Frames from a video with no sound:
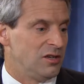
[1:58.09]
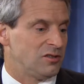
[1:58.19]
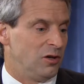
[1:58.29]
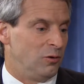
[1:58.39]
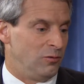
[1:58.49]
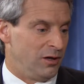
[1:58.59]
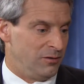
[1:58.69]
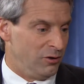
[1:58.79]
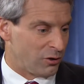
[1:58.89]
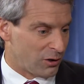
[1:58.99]
So the
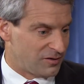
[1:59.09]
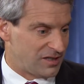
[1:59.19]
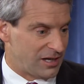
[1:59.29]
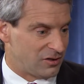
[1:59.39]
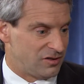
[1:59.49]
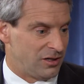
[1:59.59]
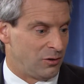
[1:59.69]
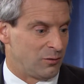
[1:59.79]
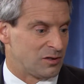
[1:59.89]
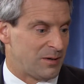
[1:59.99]
nerve centers that
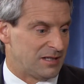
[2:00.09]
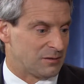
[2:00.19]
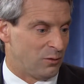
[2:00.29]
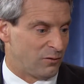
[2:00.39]
are responsible